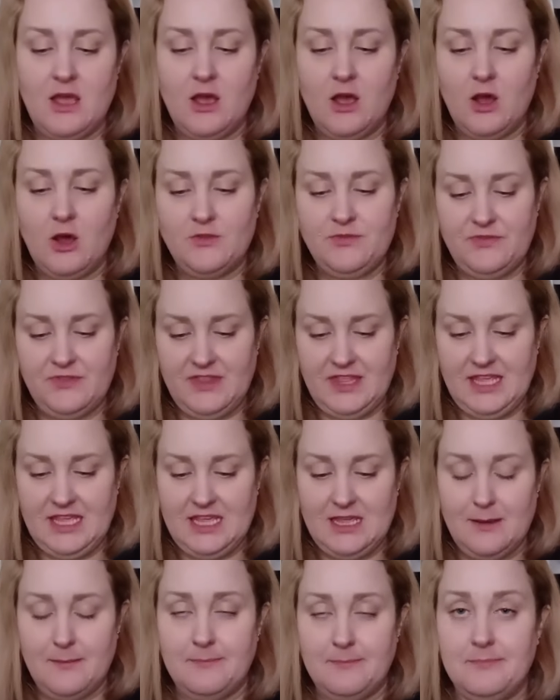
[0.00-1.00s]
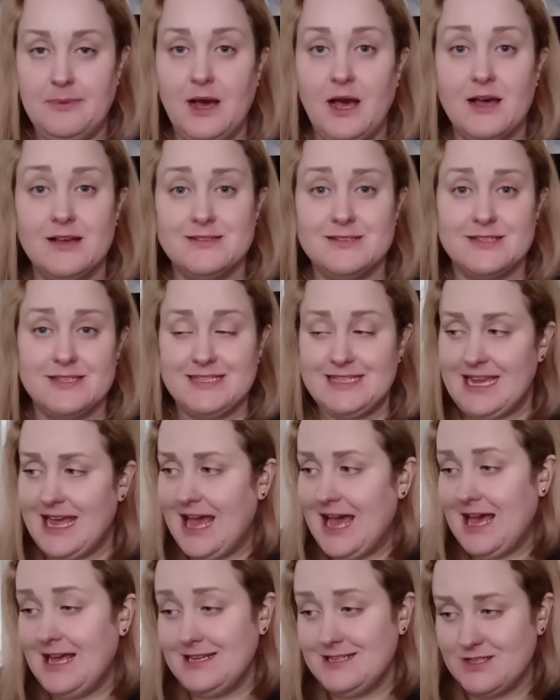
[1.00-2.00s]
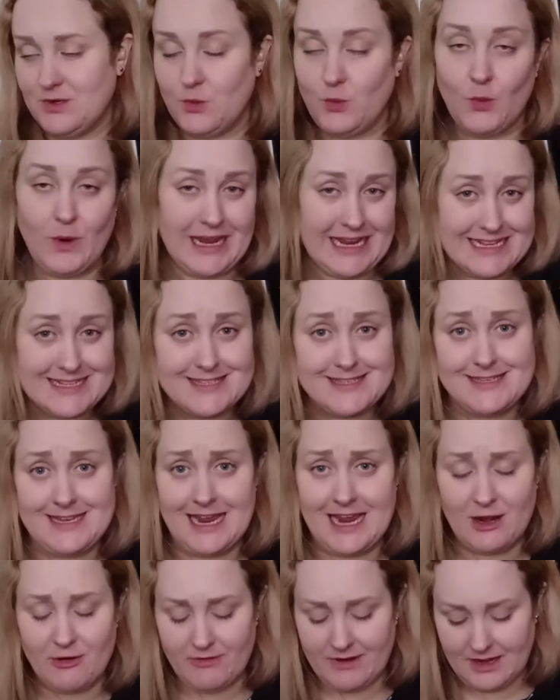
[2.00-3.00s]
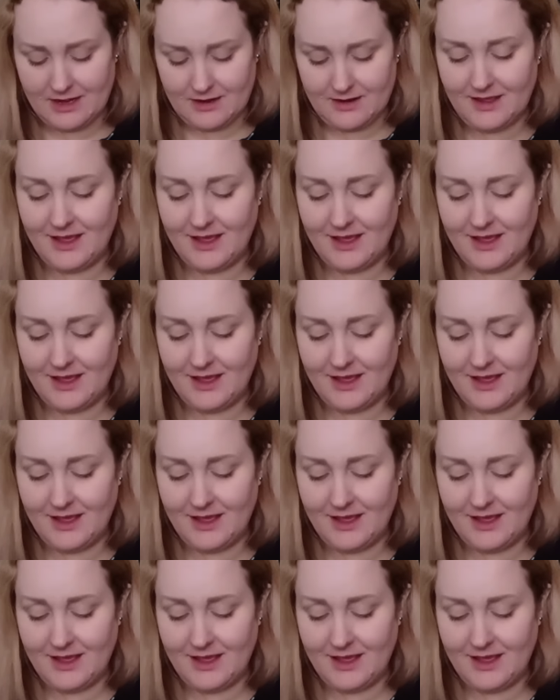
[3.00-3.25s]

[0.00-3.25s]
on the bust and waist area.